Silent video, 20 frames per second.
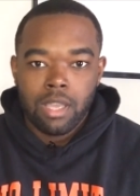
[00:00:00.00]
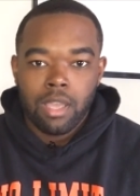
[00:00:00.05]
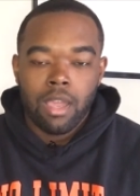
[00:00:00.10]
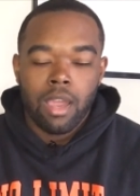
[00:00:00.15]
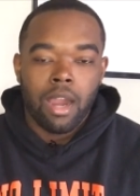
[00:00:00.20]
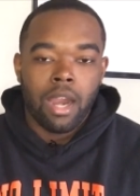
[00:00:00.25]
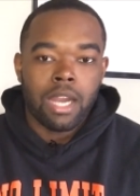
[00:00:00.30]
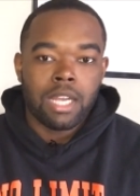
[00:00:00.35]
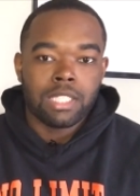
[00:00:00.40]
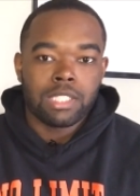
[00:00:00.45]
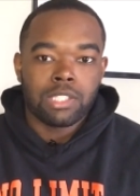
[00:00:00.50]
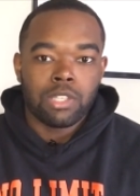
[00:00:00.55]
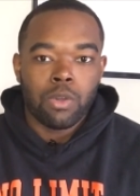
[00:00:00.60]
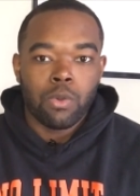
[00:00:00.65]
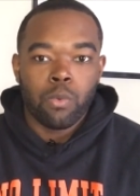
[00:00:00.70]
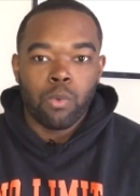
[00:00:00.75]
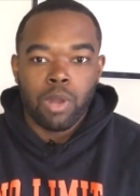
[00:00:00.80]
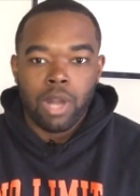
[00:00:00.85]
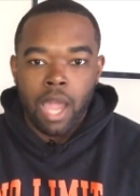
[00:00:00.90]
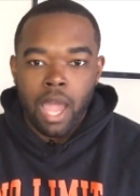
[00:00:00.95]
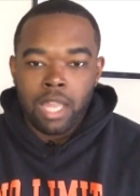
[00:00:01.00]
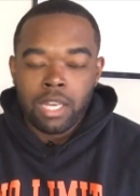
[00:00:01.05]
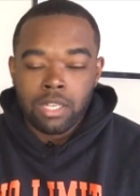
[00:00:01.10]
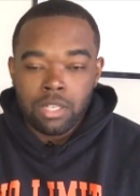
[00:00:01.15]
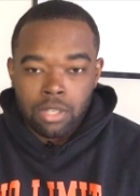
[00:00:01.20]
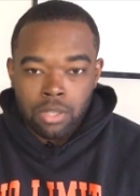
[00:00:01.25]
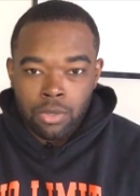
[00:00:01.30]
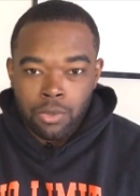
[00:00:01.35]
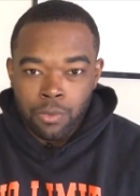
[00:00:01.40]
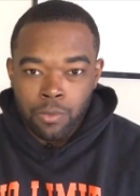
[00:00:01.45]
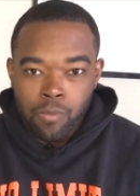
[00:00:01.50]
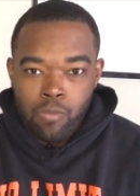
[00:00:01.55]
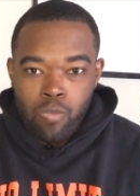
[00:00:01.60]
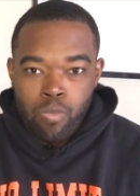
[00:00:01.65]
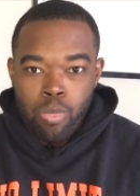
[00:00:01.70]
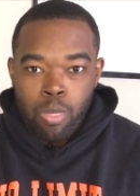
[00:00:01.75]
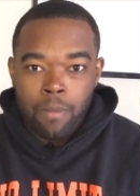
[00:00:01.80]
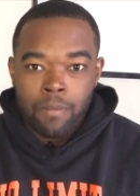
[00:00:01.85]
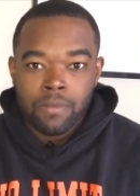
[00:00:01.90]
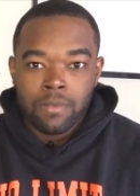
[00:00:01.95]
All right, so what I do
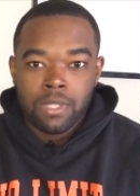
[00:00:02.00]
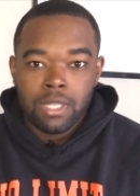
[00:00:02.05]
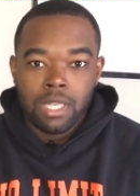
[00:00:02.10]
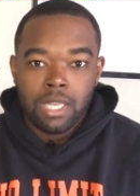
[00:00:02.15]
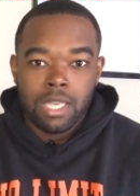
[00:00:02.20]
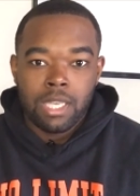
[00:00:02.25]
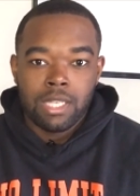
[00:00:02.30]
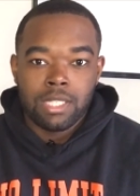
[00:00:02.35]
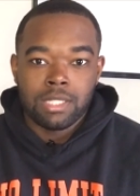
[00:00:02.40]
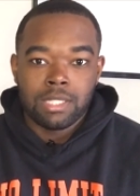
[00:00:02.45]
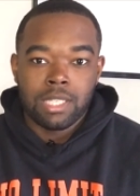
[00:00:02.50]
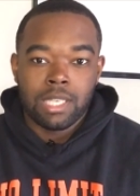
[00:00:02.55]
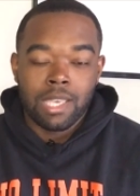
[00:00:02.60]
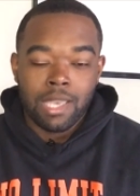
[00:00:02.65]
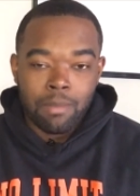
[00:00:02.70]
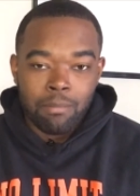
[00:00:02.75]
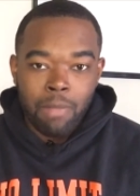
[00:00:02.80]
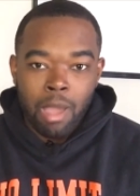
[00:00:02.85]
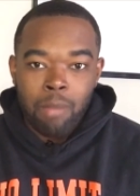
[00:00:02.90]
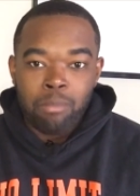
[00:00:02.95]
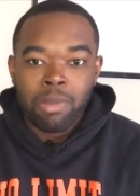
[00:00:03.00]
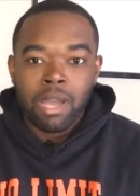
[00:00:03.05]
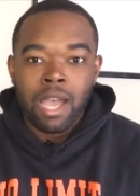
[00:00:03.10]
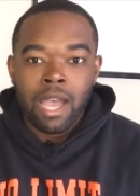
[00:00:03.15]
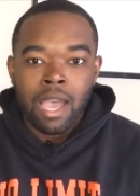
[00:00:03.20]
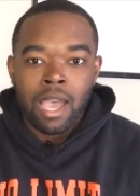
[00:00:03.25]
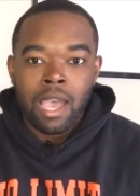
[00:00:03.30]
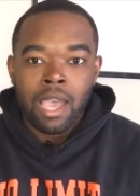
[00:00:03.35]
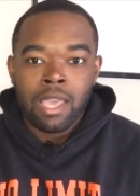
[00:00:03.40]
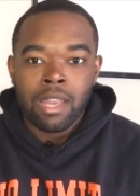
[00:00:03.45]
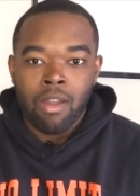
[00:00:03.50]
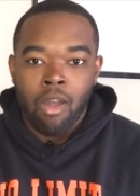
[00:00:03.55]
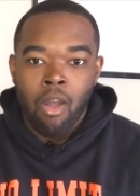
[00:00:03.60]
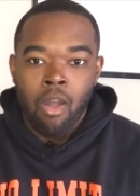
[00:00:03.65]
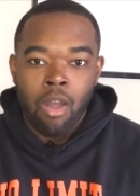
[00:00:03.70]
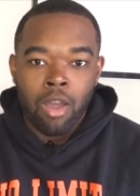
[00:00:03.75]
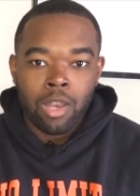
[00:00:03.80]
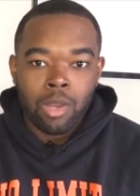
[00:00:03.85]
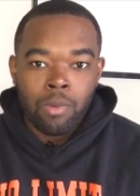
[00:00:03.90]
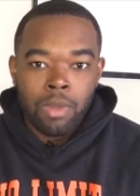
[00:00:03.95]
is get my behind
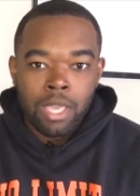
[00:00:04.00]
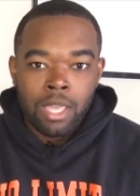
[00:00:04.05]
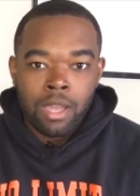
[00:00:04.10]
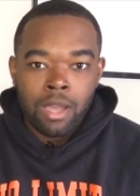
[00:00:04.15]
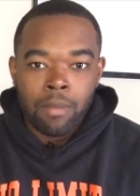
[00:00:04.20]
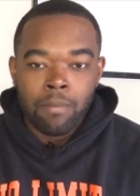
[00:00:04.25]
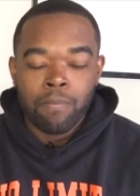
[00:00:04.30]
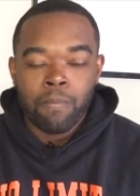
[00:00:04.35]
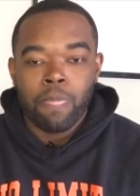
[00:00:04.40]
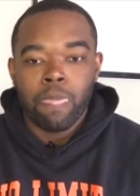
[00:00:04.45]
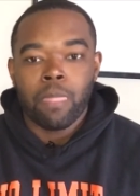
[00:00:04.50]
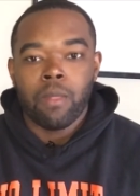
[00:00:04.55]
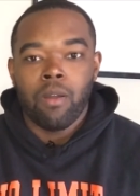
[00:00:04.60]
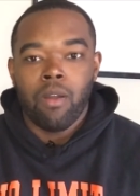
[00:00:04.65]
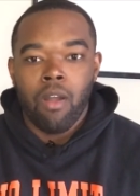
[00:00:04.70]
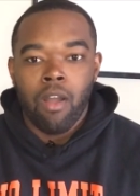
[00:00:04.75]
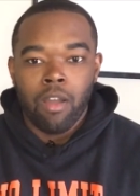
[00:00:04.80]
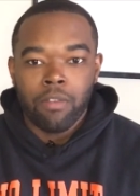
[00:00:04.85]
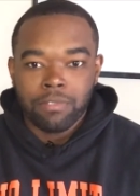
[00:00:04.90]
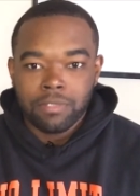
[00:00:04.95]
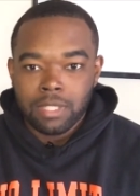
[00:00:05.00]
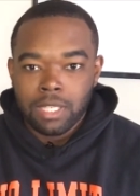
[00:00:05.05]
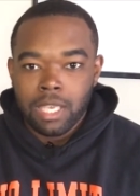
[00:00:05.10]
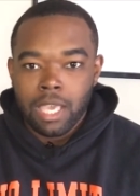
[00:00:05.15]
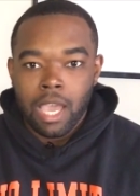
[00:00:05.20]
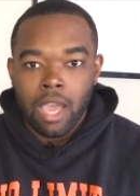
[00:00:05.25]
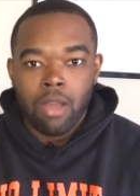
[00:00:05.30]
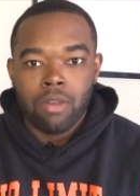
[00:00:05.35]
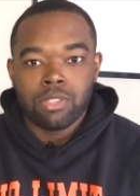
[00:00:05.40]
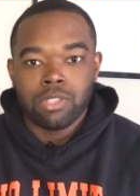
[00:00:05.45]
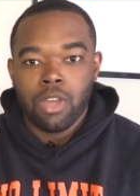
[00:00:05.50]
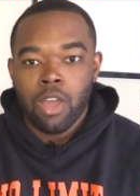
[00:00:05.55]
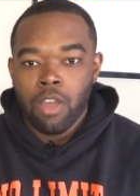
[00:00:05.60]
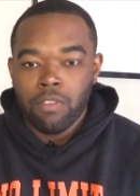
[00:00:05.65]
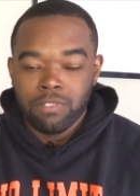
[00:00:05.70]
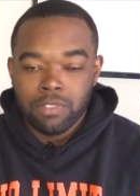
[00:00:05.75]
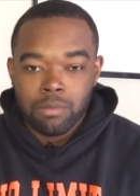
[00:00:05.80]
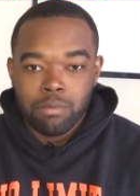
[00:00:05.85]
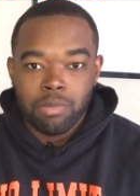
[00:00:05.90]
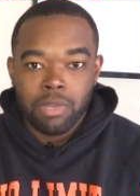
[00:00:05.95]
all the way up off the couch, off
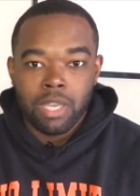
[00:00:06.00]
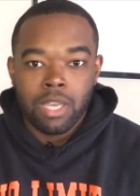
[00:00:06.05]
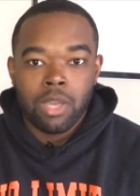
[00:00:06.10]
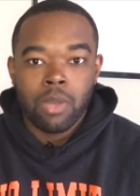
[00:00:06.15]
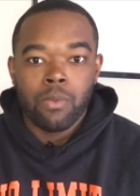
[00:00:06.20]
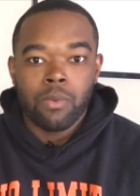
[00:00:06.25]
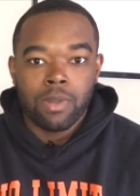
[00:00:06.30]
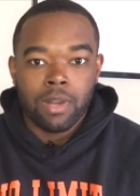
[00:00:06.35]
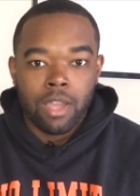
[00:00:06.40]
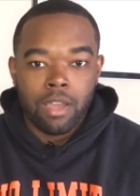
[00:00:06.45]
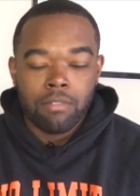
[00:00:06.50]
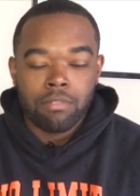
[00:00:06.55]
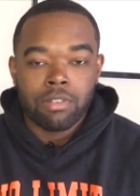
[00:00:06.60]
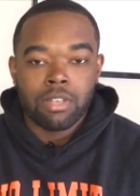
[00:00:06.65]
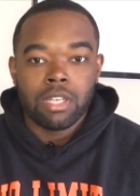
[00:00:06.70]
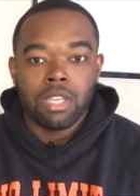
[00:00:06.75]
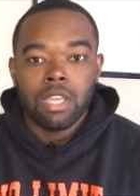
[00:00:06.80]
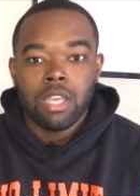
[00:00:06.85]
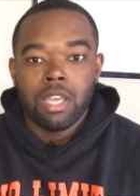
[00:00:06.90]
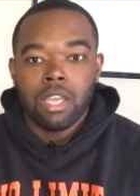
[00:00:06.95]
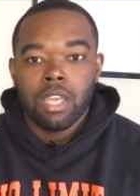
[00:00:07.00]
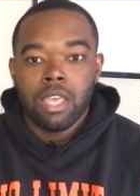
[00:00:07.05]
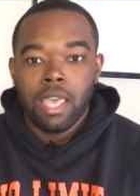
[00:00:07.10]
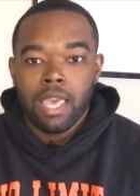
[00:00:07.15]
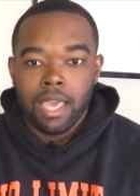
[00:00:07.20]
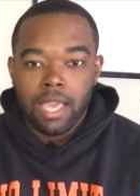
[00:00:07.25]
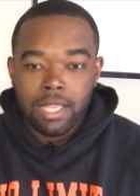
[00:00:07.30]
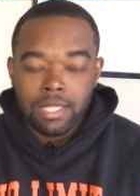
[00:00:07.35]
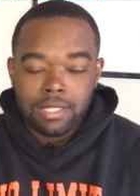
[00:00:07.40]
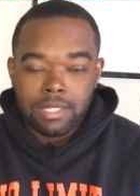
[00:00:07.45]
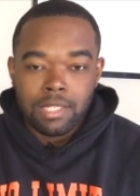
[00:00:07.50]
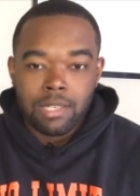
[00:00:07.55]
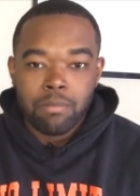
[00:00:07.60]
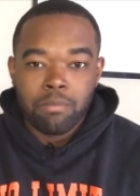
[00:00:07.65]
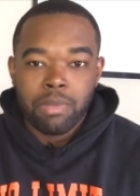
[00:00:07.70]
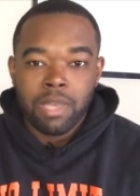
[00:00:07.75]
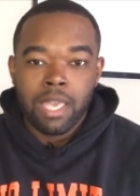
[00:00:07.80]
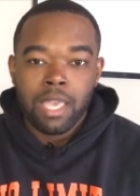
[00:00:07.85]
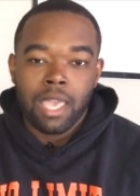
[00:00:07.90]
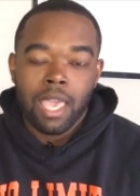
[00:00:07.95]
the bed, whatever, head to the
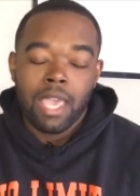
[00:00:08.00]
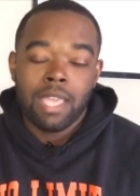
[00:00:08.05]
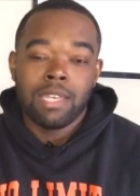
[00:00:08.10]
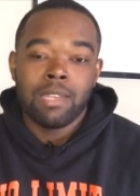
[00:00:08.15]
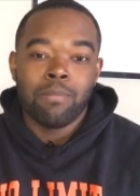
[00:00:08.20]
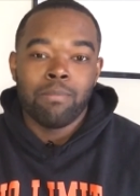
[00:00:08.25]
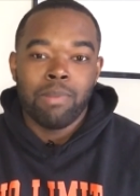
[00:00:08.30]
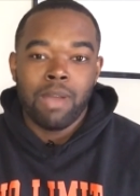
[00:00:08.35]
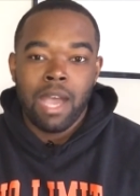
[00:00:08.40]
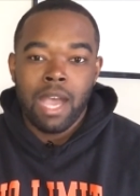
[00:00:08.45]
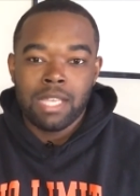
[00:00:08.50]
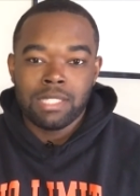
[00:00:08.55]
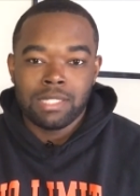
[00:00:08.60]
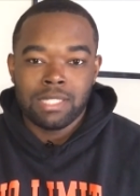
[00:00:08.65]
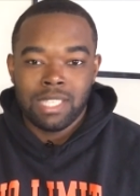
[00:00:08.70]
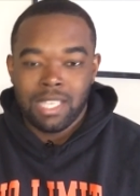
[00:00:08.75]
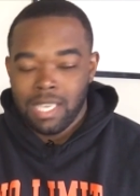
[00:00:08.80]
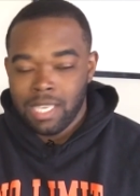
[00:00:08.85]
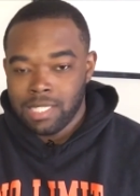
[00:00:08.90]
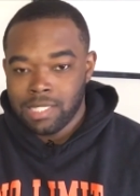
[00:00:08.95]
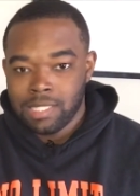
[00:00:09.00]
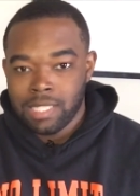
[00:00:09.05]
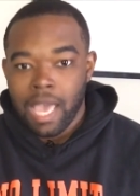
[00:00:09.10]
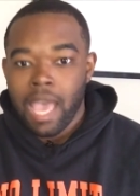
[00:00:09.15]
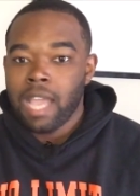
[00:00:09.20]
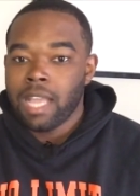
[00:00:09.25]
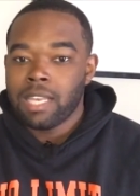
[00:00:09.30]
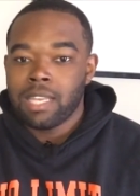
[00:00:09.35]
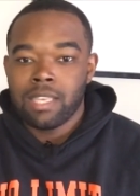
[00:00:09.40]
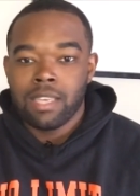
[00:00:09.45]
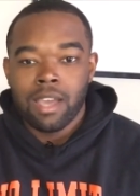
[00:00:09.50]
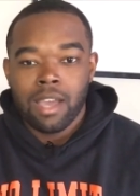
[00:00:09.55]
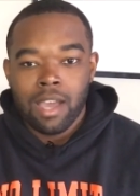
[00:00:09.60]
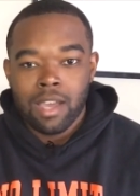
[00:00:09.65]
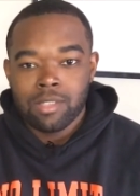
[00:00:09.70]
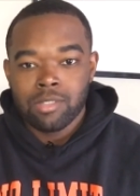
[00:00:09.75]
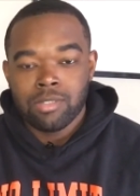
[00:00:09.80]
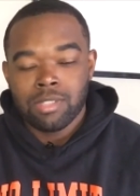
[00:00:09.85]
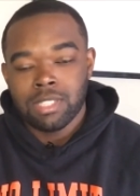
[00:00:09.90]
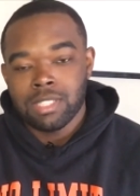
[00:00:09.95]
bank and deposit exactly
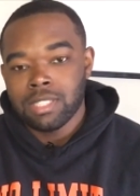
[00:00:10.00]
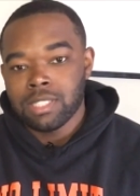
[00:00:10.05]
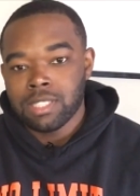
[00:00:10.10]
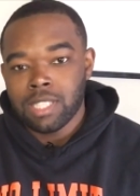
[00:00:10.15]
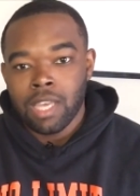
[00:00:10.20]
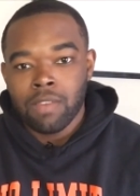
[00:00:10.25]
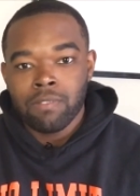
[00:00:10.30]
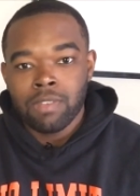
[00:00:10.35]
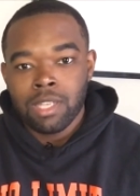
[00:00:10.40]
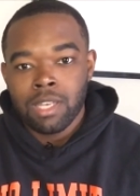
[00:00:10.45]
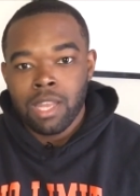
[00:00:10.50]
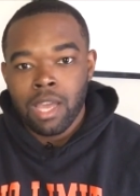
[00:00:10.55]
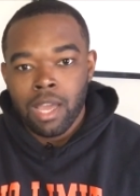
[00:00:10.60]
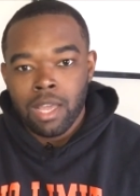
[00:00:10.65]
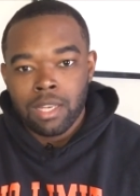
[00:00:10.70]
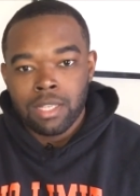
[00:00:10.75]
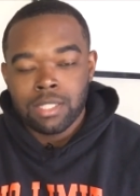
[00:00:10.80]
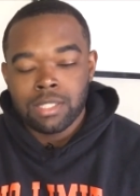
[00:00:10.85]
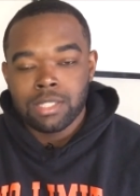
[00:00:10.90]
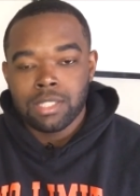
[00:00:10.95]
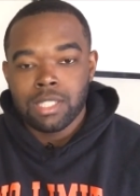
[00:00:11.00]
$170